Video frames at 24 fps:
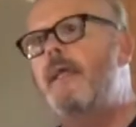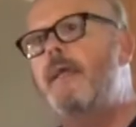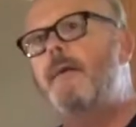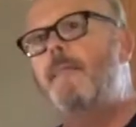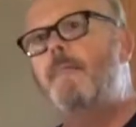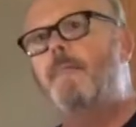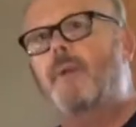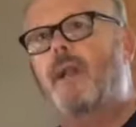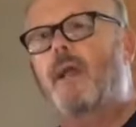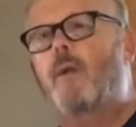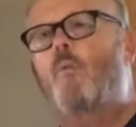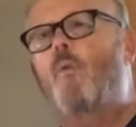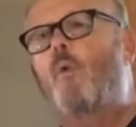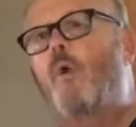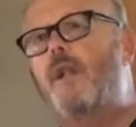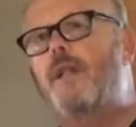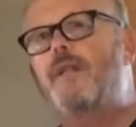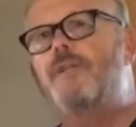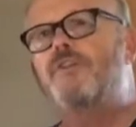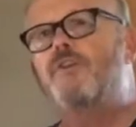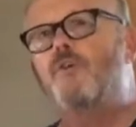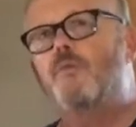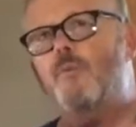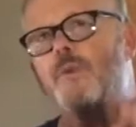But I wanted
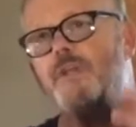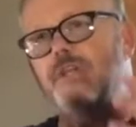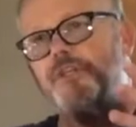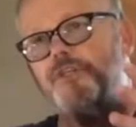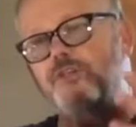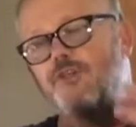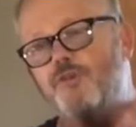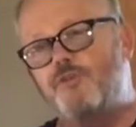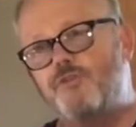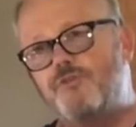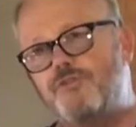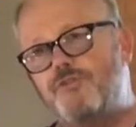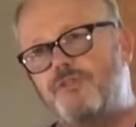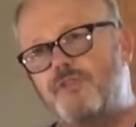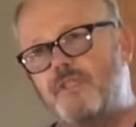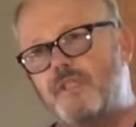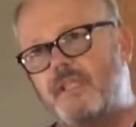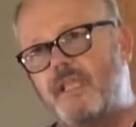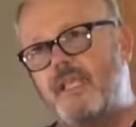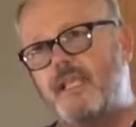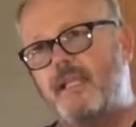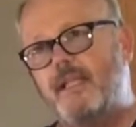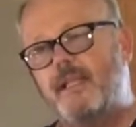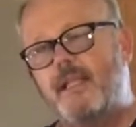to reduce
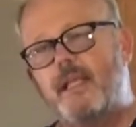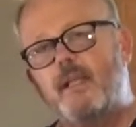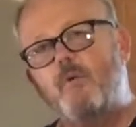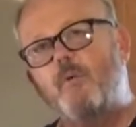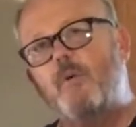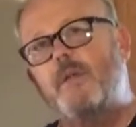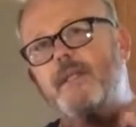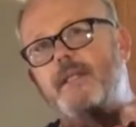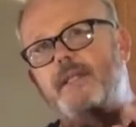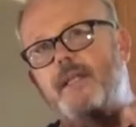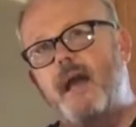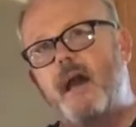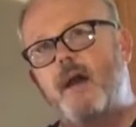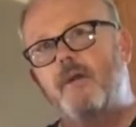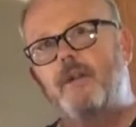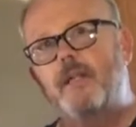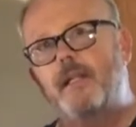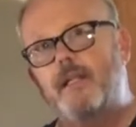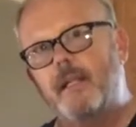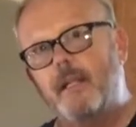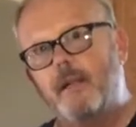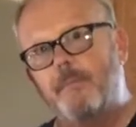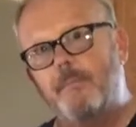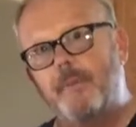the liquid down a
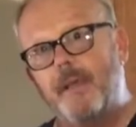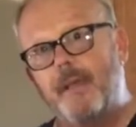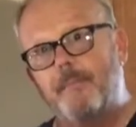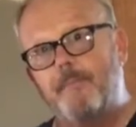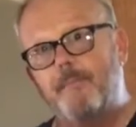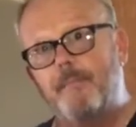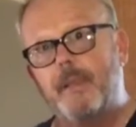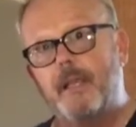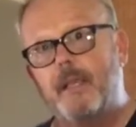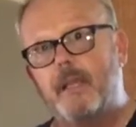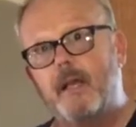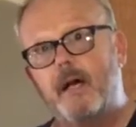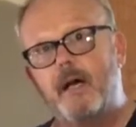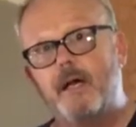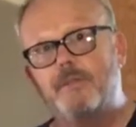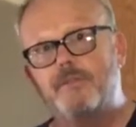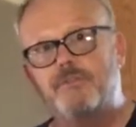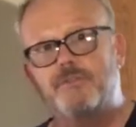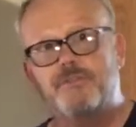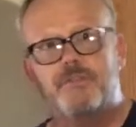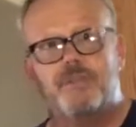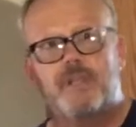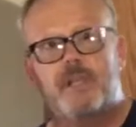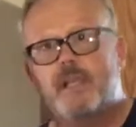little bit
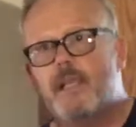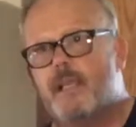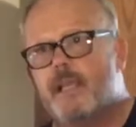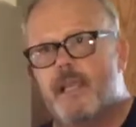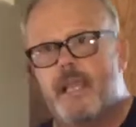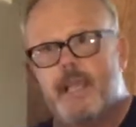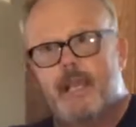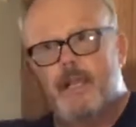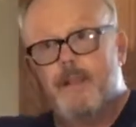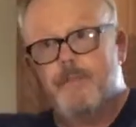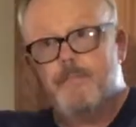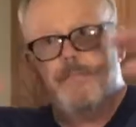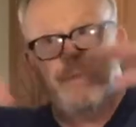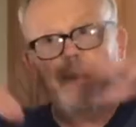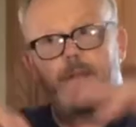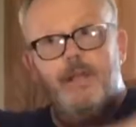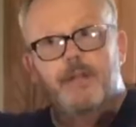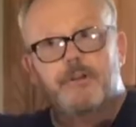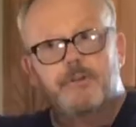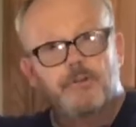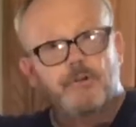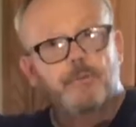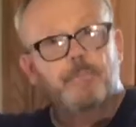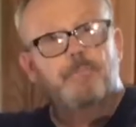because it had been
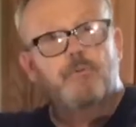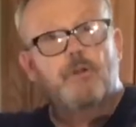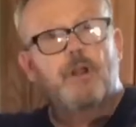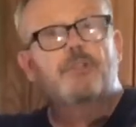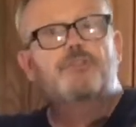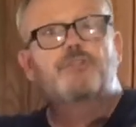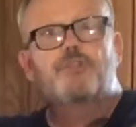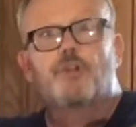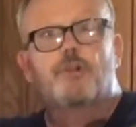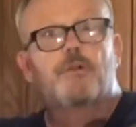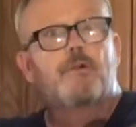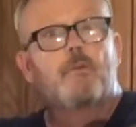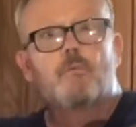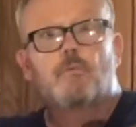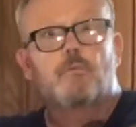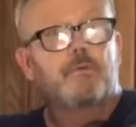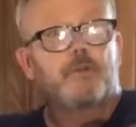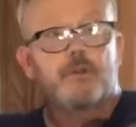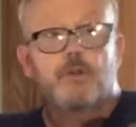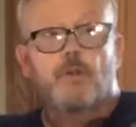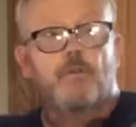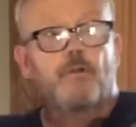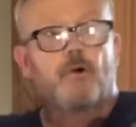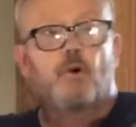under pressure,
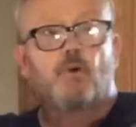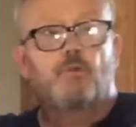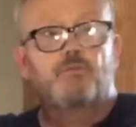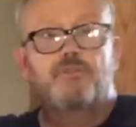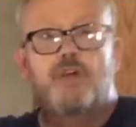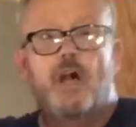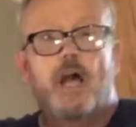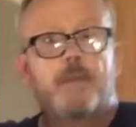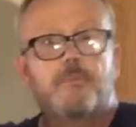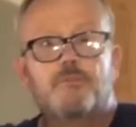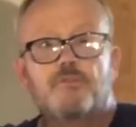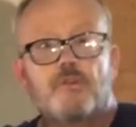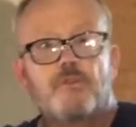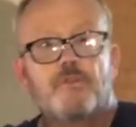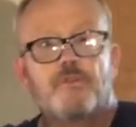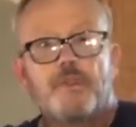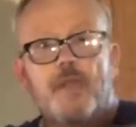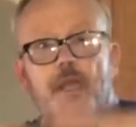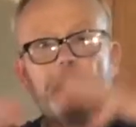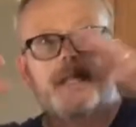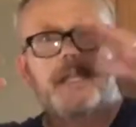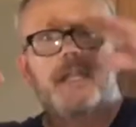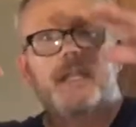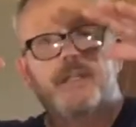the whole time, so
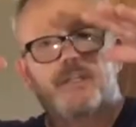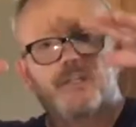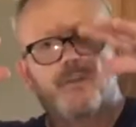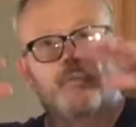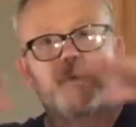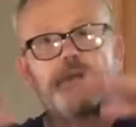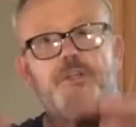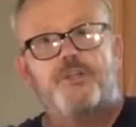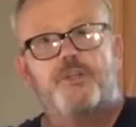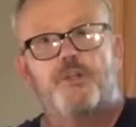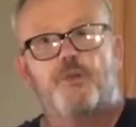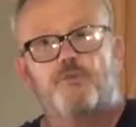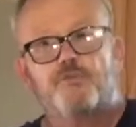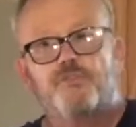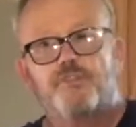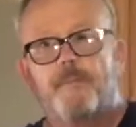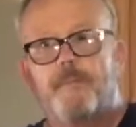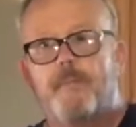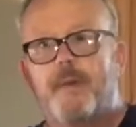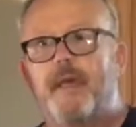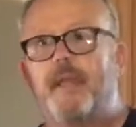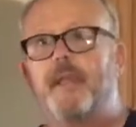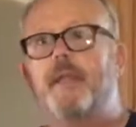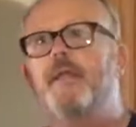it needed to reduce a
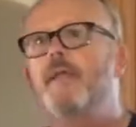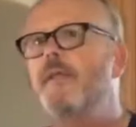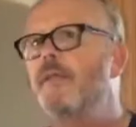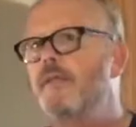bit.